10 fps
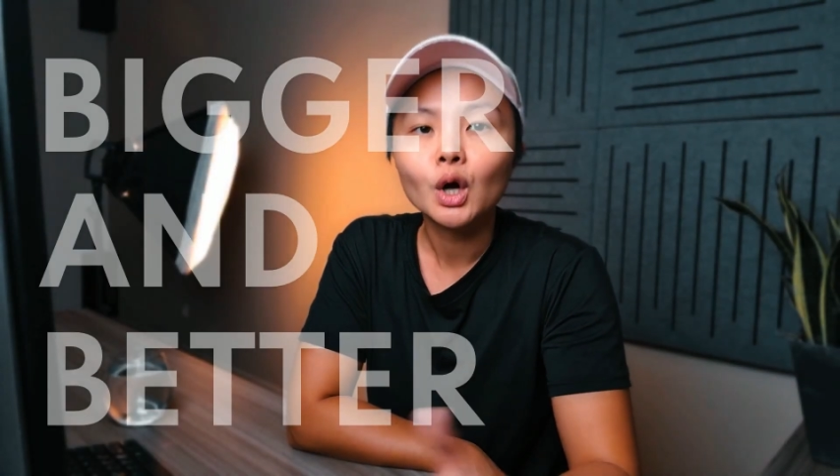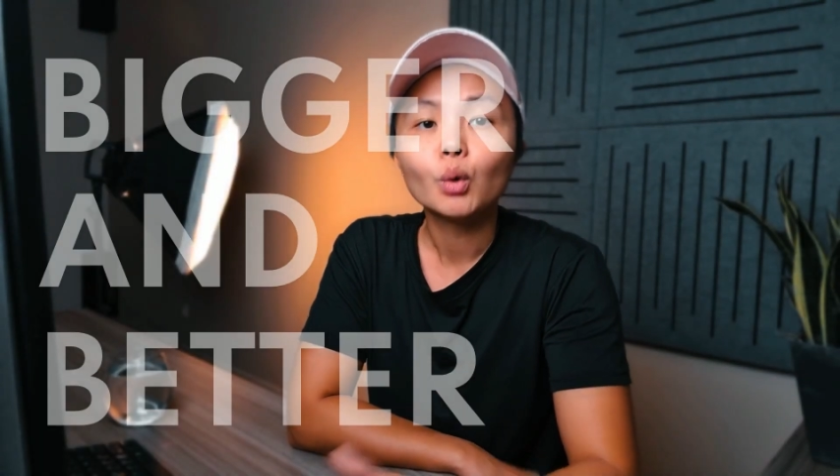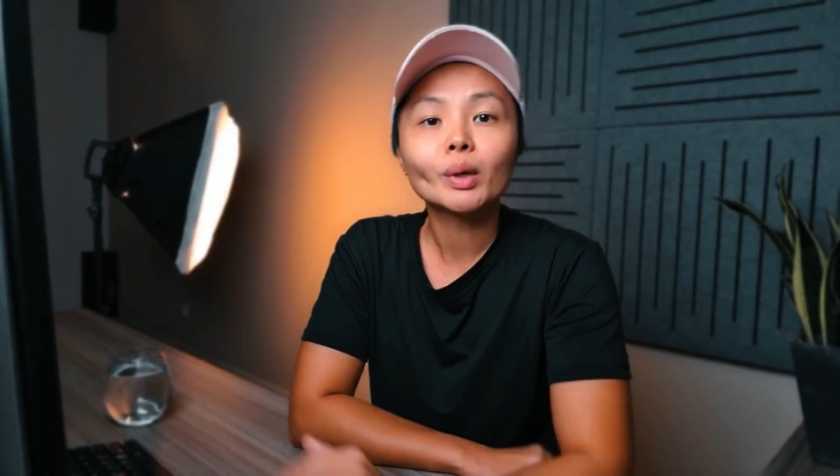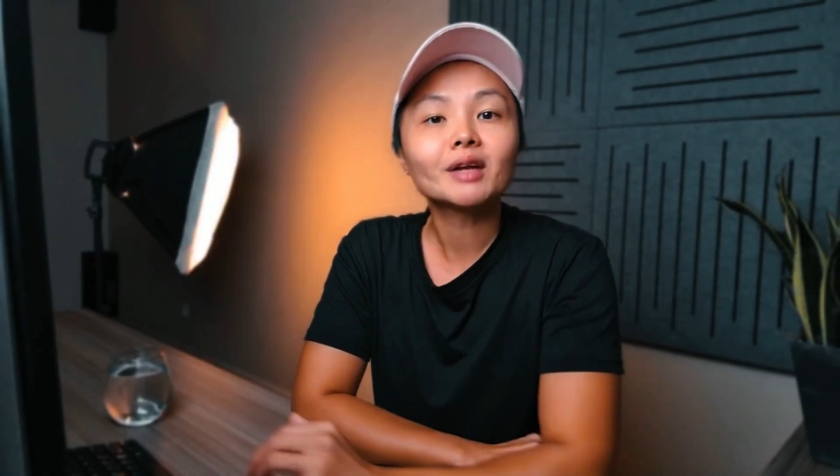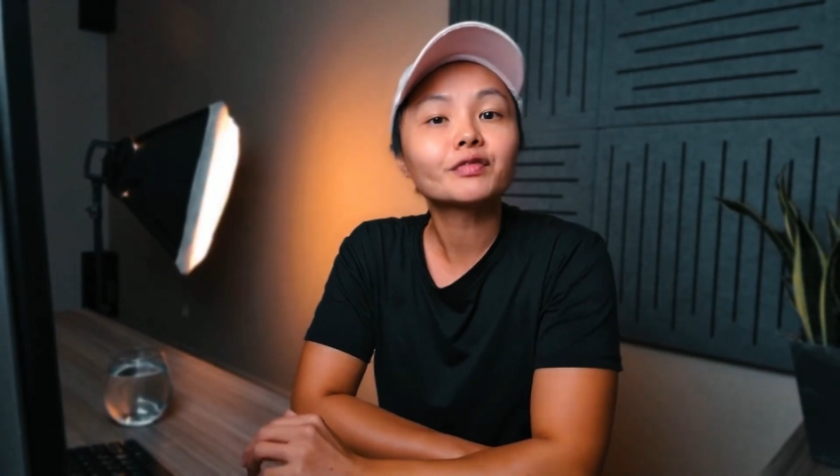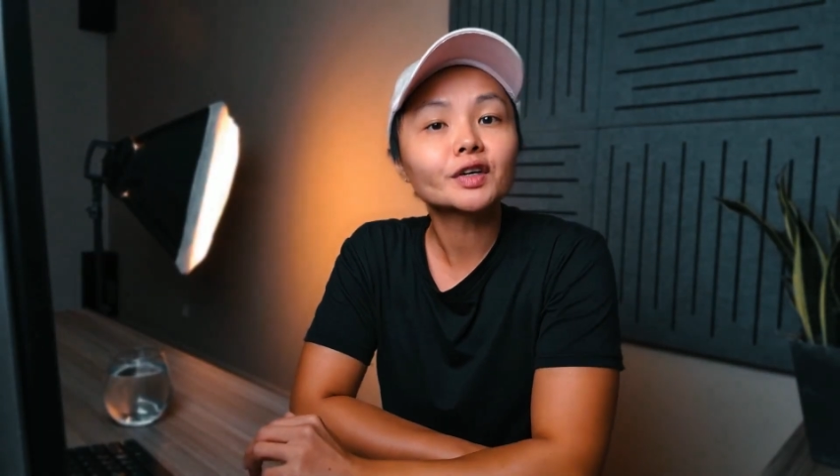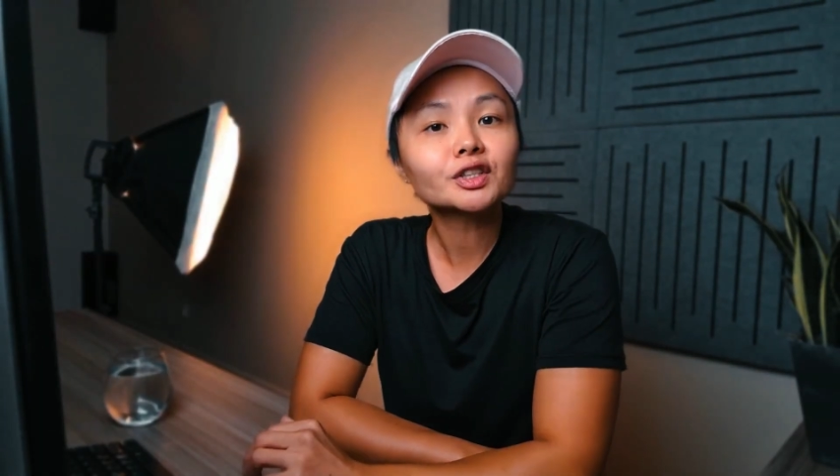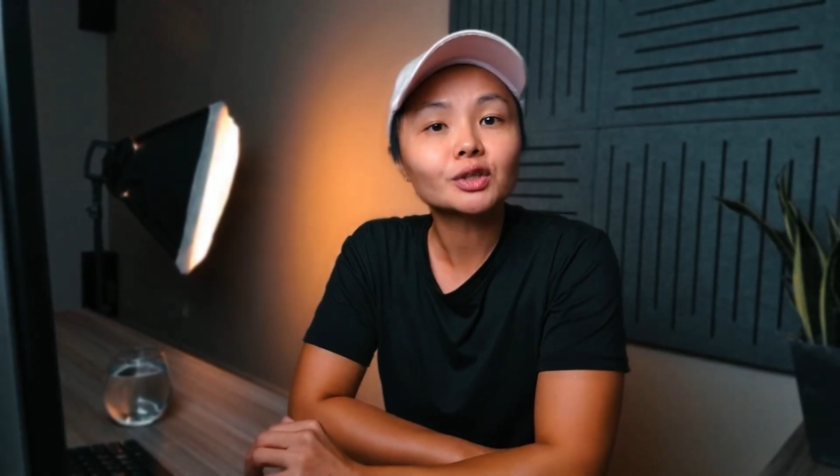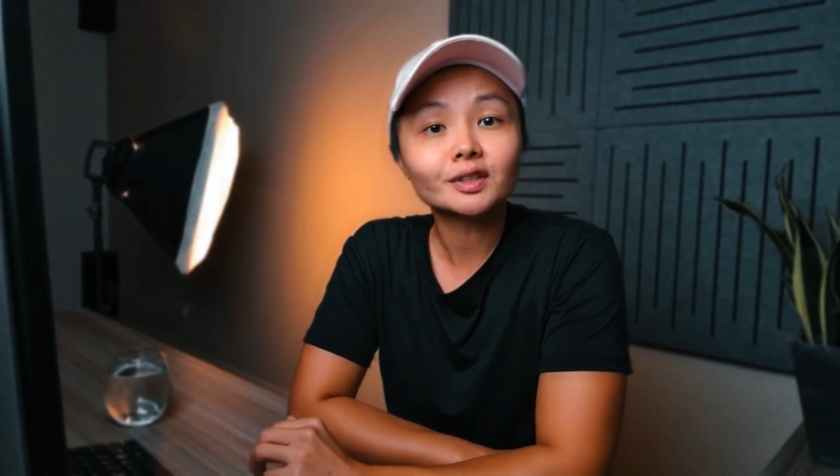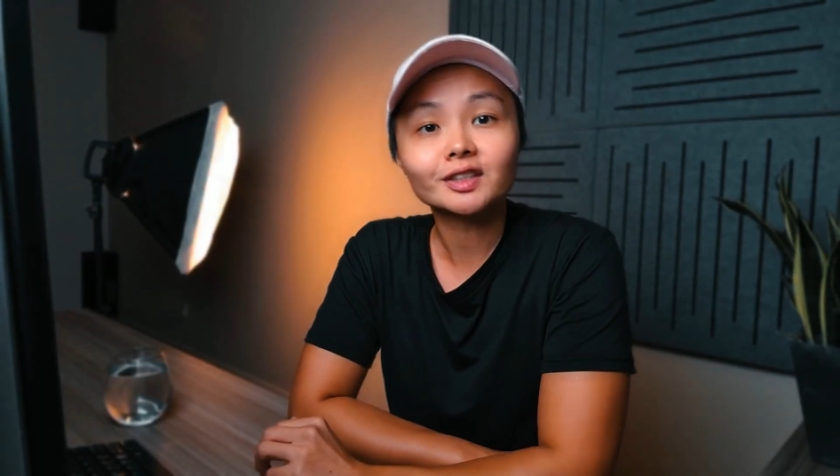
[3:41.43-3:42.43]
When they
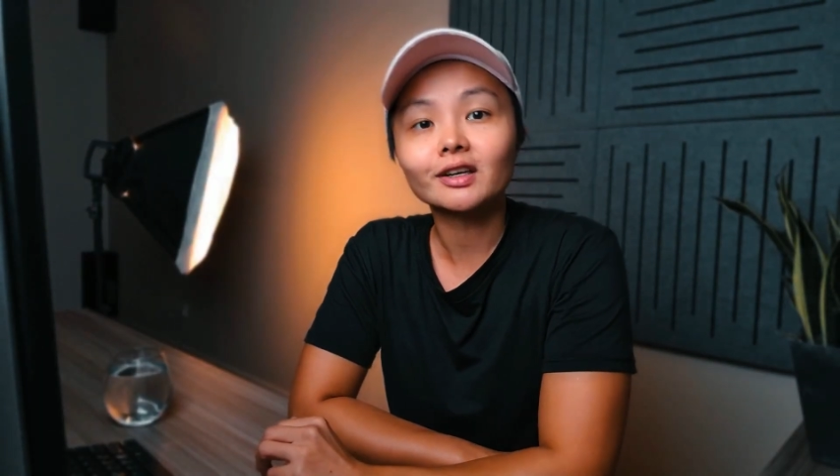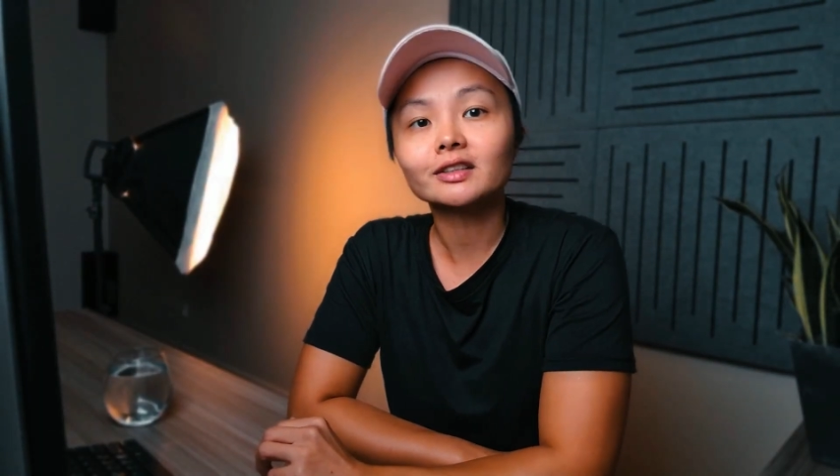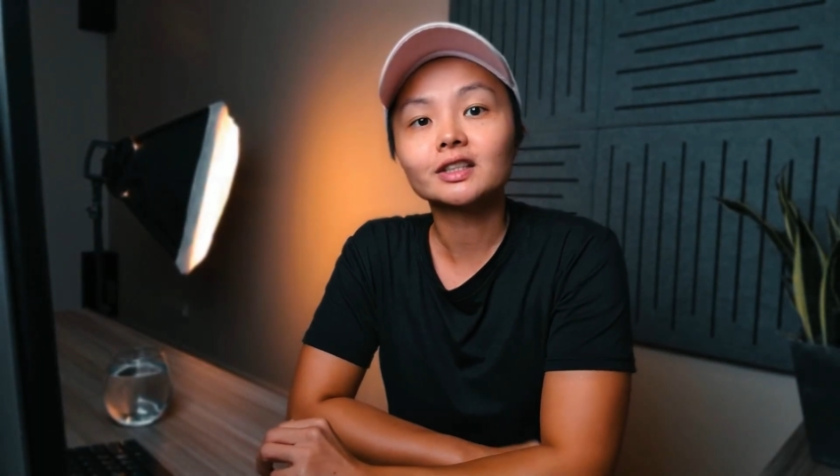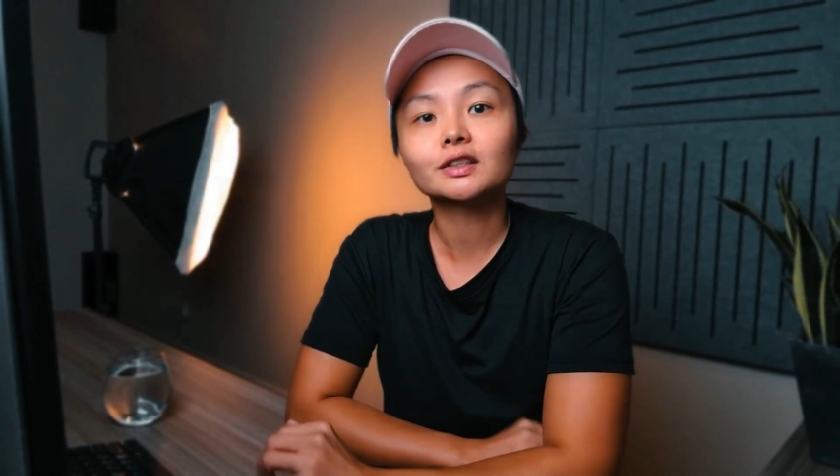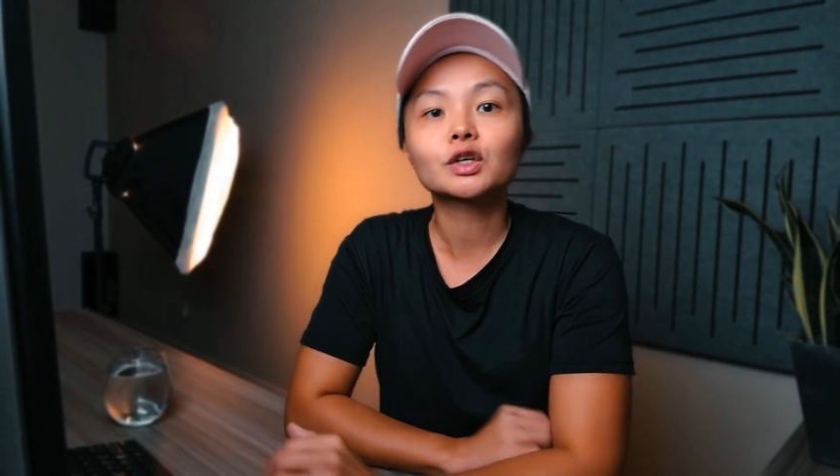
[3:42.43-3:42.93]
first got started,